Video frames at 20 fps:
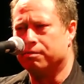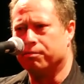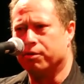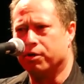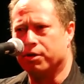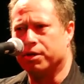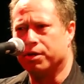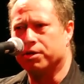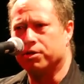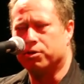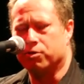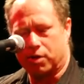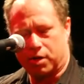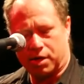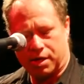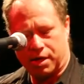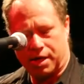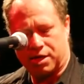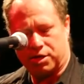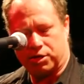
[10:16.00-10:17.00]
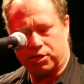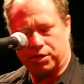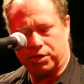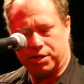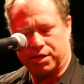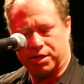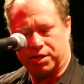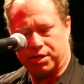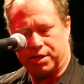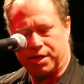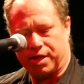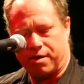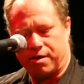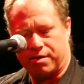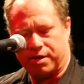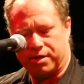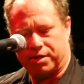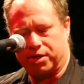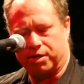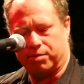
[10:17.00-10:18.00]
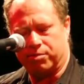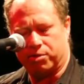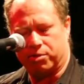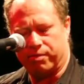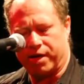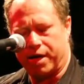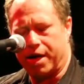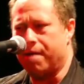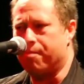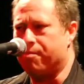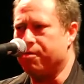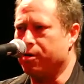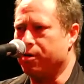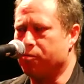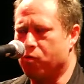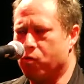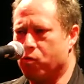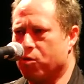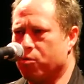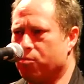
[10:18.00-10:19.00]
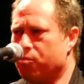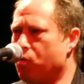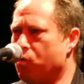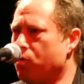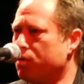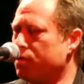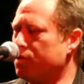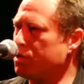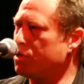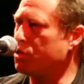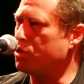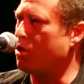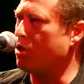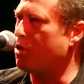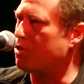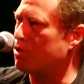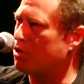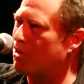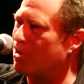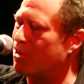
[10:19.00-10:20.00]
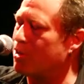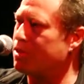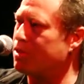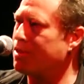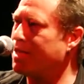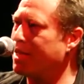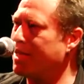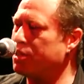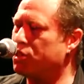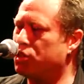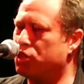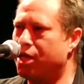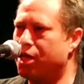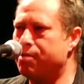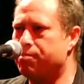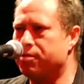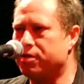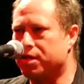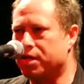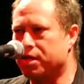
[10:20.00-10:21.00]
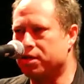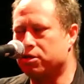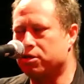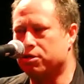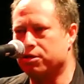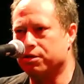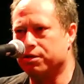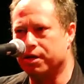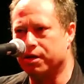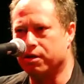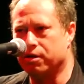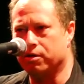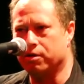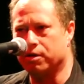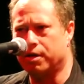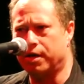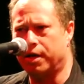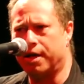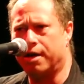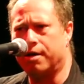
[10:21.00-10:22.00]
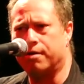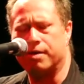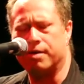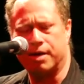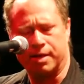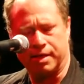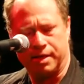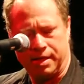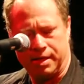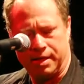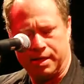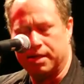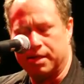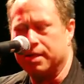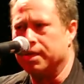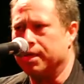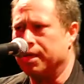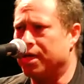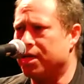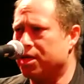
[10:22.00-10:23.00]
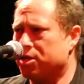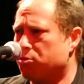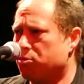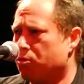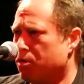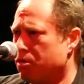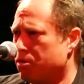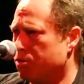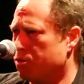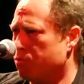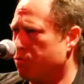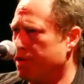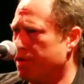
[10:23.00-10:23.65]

burned into our consciousness, and now it seems to be happening more and more. And this song started to take shape as I stood there looking out Oswald's